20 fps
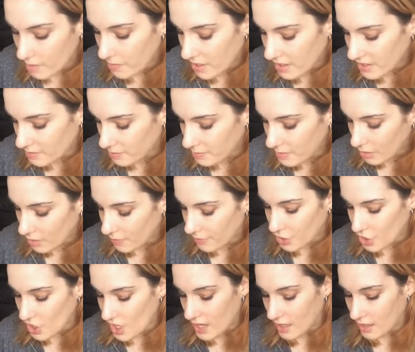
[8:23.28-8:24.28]
it might smell of
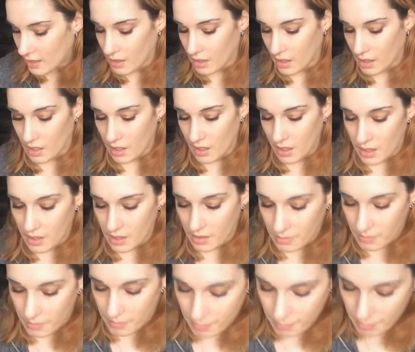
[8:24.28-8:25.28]
shit. And